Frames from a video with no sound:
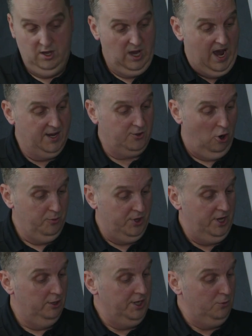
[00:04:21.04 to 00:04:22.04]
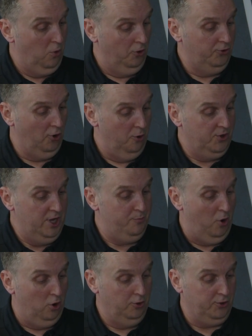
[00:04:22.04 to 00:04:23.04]
8 times D, you'll need 1 times D
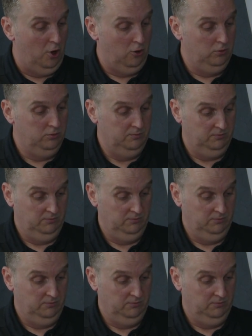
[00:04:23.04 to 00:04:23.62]
pilot hole.